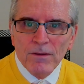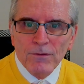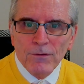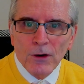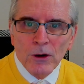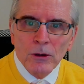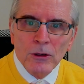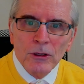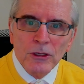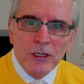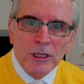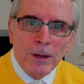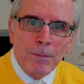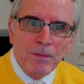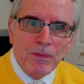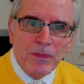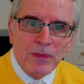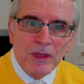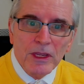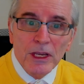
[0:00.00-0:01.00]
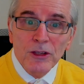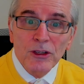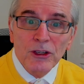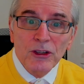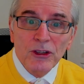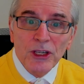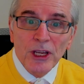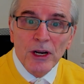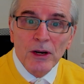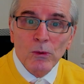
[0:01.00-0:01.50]
First is the
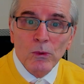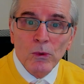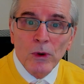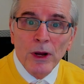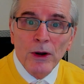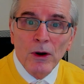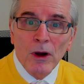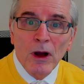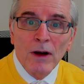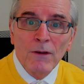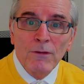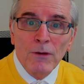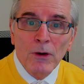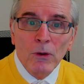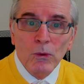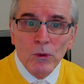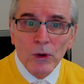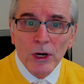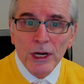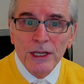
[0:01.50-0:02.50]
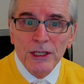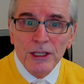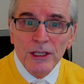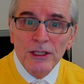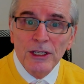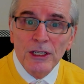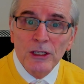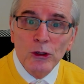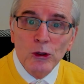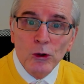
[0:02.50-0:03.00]
Senate runoff
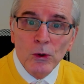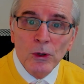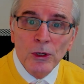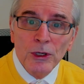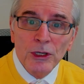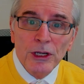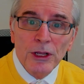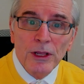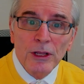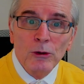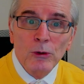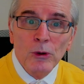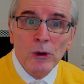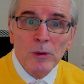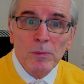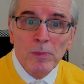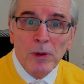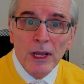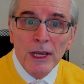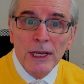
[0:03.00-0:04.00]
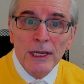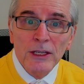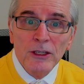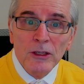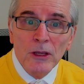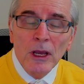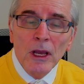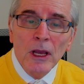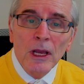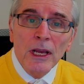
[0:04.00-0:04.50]
races in Georgia that took
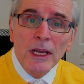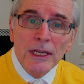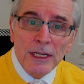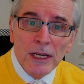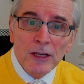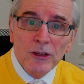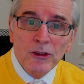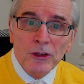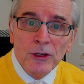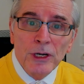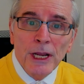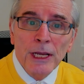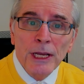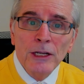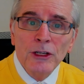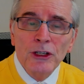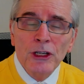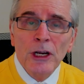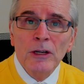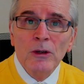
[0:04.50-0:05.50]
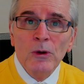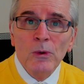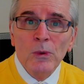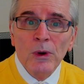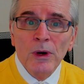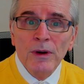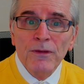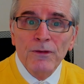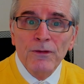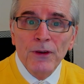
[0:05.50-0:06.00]
place yesterday,
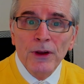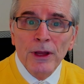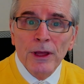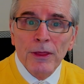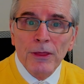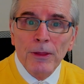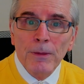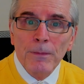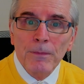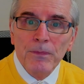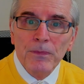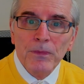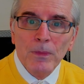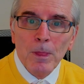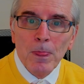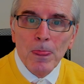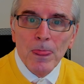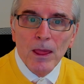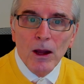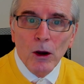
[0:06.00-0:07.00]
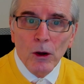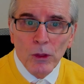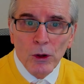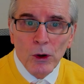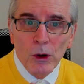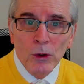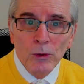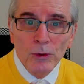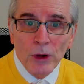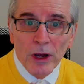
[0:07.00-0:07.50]
January 5th.
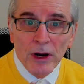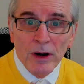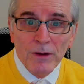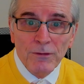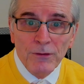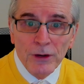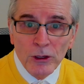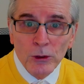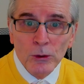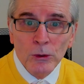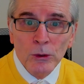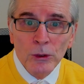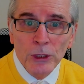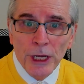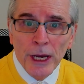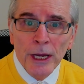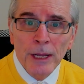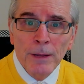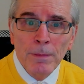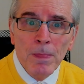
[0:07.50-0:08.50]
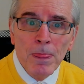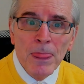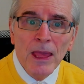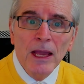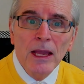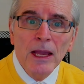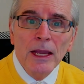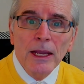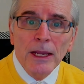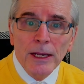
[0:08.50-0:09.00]
Although not official yet,
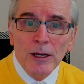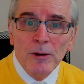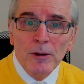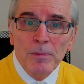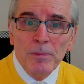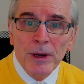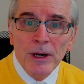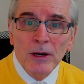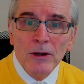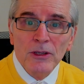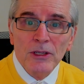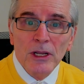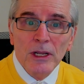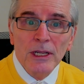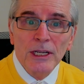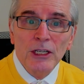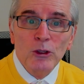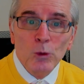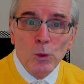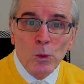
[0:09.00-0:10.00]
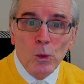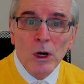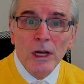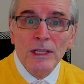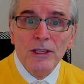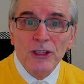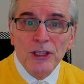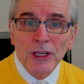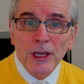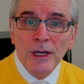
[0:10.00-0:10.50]
it appears at least
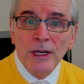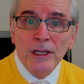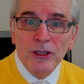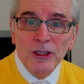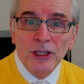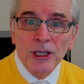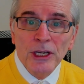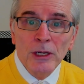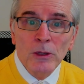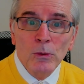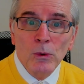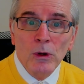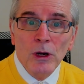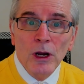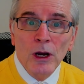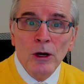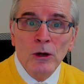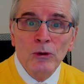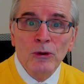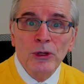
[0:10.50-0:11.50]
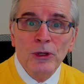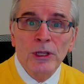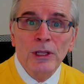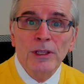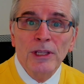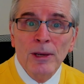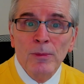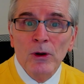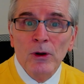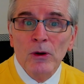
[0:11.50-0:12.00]
one Senate seat will go to the
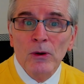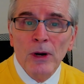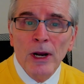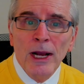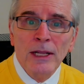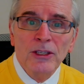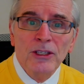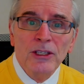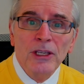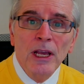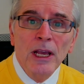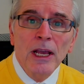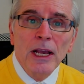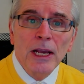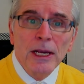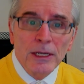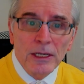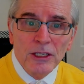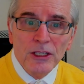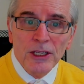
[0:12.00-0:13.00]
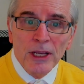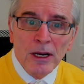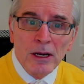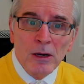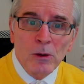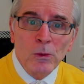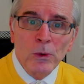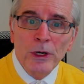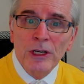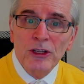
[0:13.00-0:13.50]
Democrats, and the
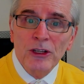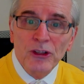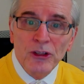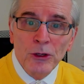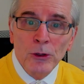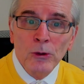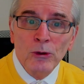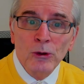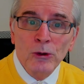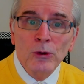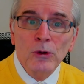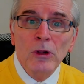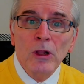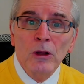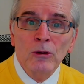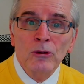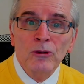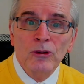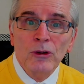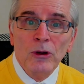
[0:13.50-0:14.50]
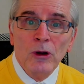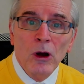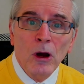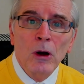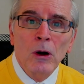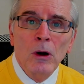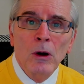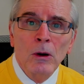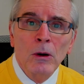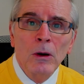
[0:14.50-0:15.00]
second one is still too close to
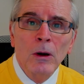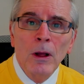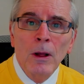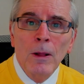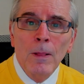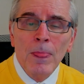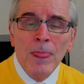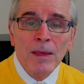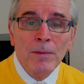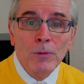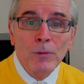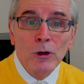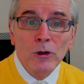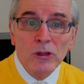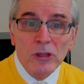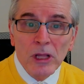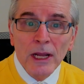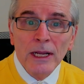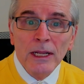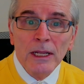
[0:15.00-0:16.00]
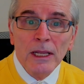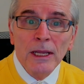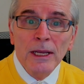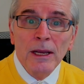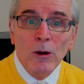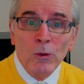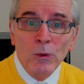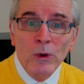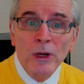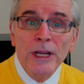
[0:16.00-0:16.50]
call. Most
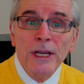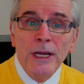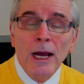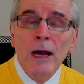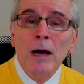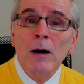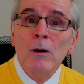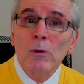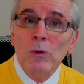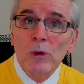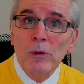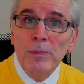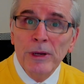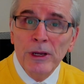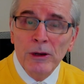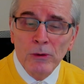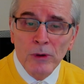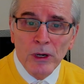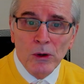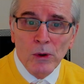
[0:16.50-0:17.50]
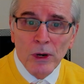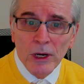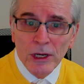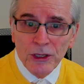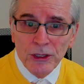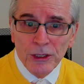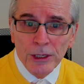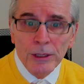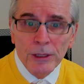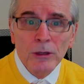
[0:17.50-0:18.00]
likely a recount will be
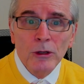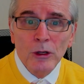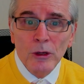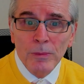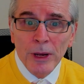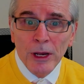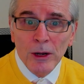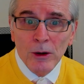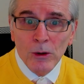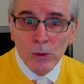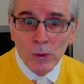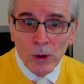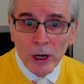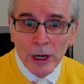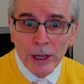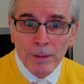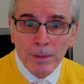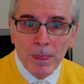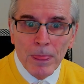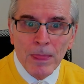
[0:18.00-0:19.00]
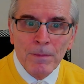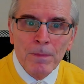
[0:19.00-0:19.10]
requested, no matter what.